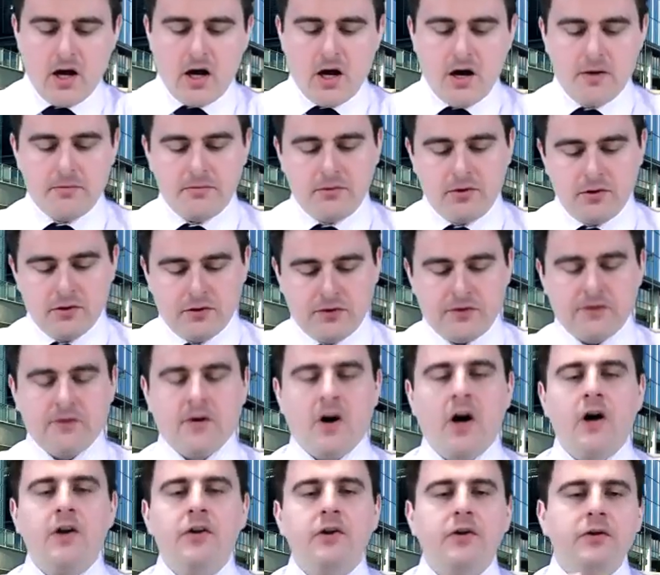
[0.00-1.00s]
You'll
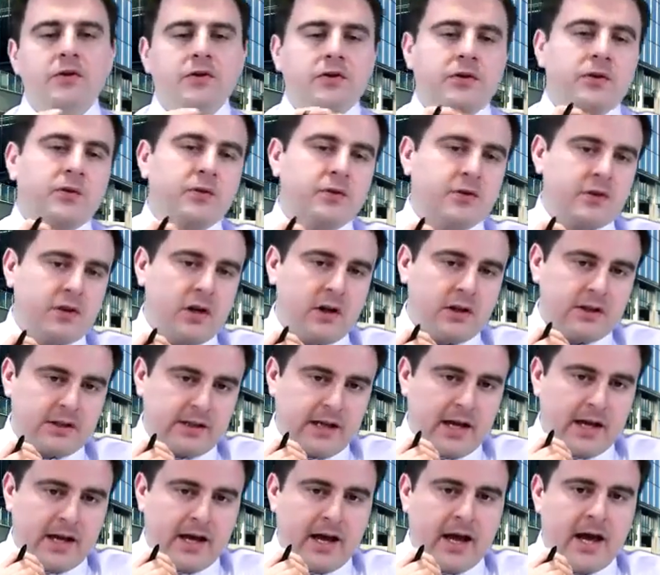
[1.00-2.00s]
find that you do start
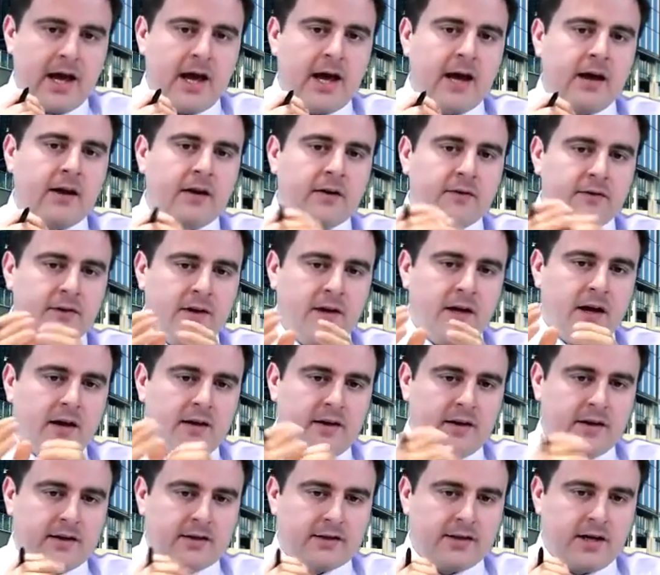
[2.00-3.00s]
to get a hang of the
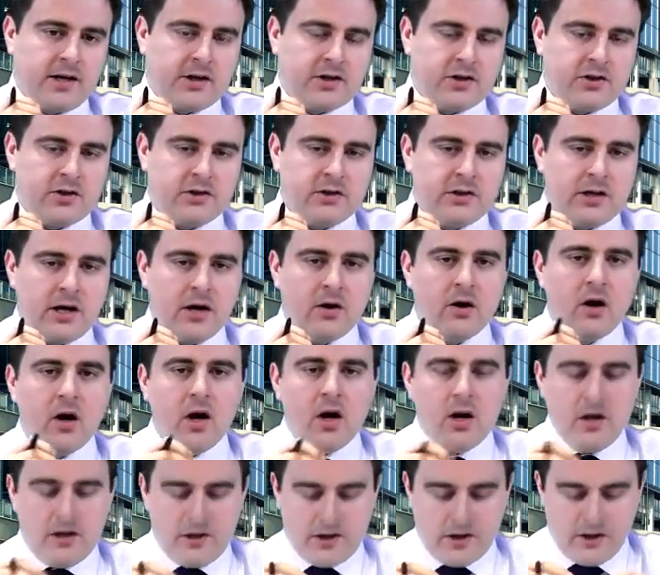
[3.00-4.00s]
ethics section. Now,
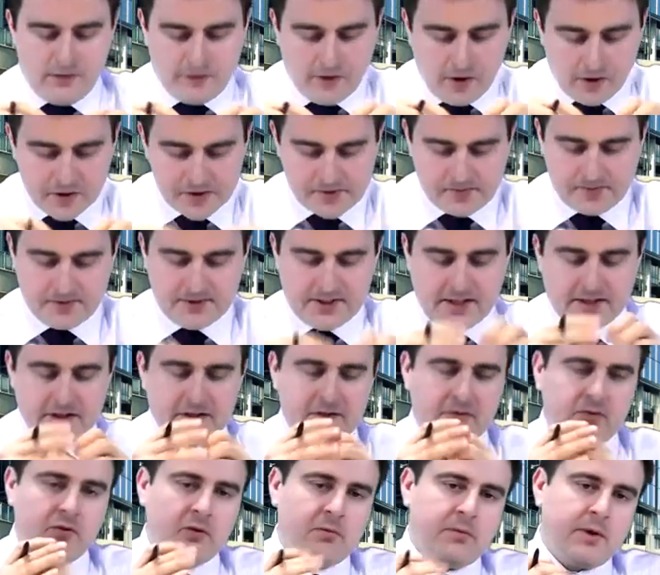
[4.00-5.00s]
you know, if I was
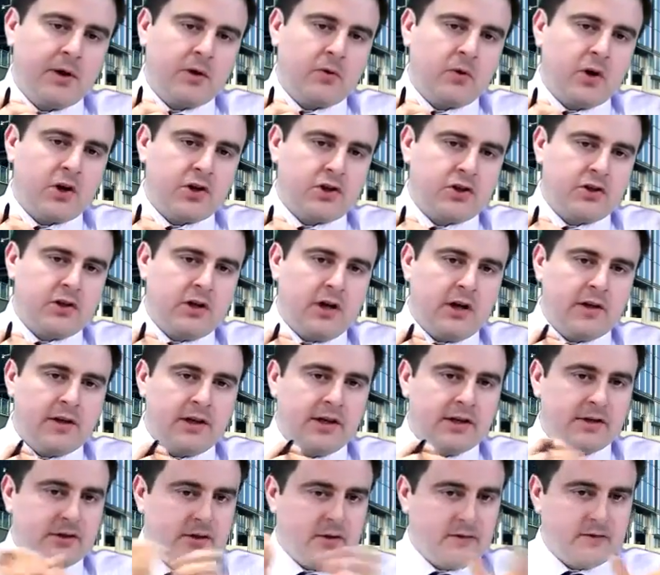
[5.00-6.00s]
presented with a big question like
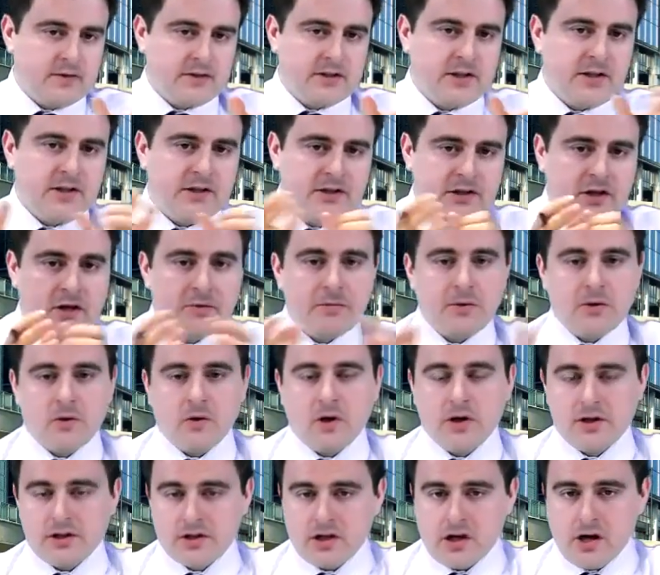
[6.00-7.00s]
this, obviously it's going to be
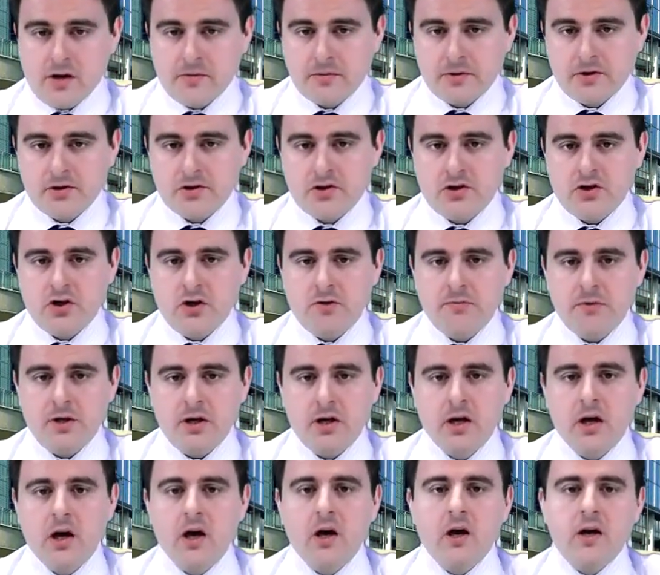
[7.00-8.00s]
quite time
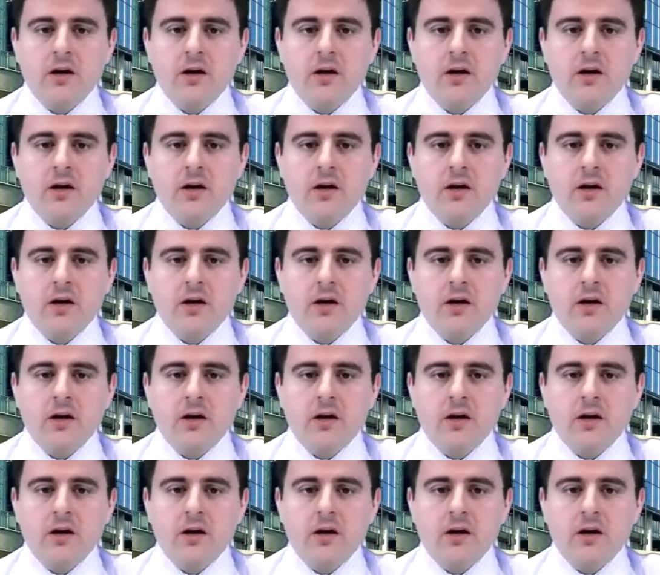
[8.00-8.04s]
consuming.